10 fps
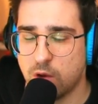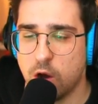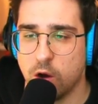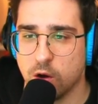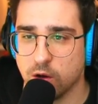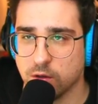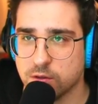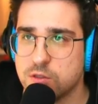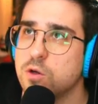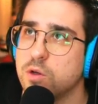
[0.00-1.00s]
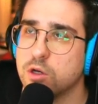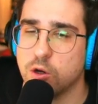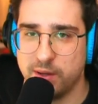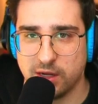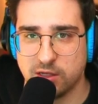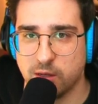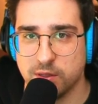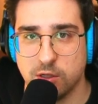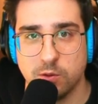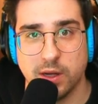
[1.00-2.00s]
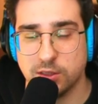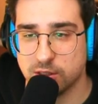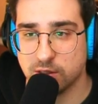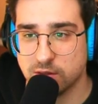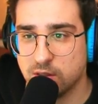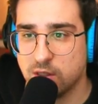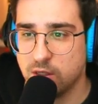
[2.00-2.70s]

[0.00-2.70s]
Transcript: Our studio picked up a new engine.